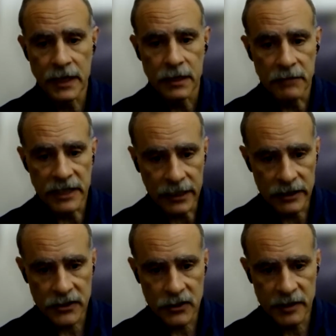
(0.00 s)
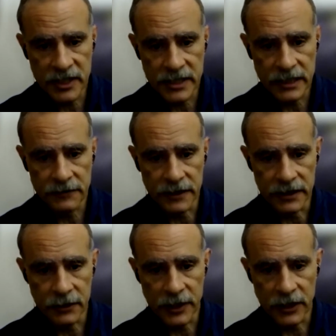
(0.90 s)
But now let's zoom in still
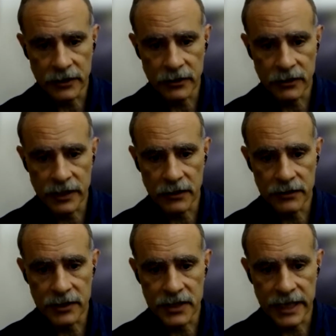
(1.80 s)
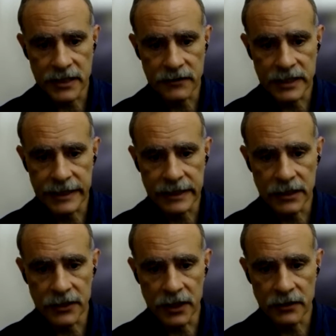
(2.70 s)
further. We're going to go down to the size of this little
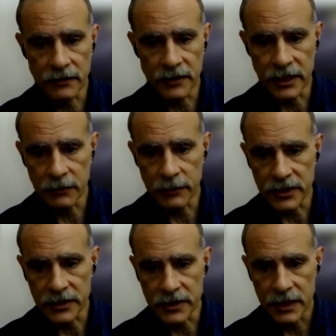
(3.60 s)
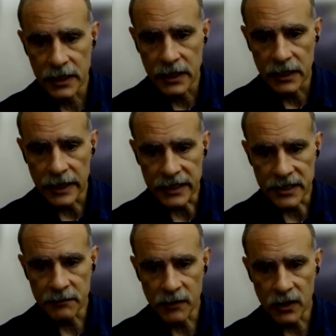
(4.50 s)
dot over here, which is like a
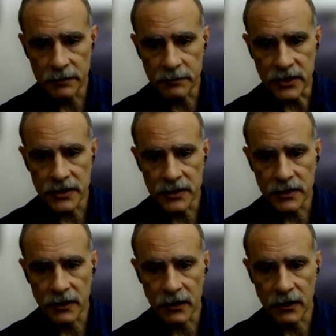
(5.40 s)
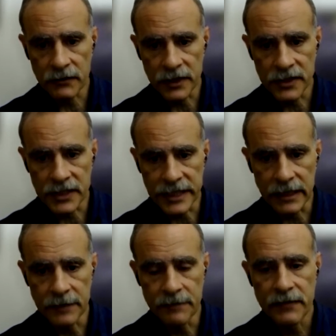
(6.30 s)
small piece of the
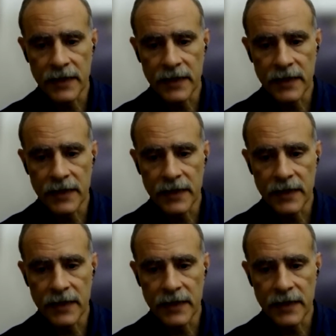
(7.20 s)
cell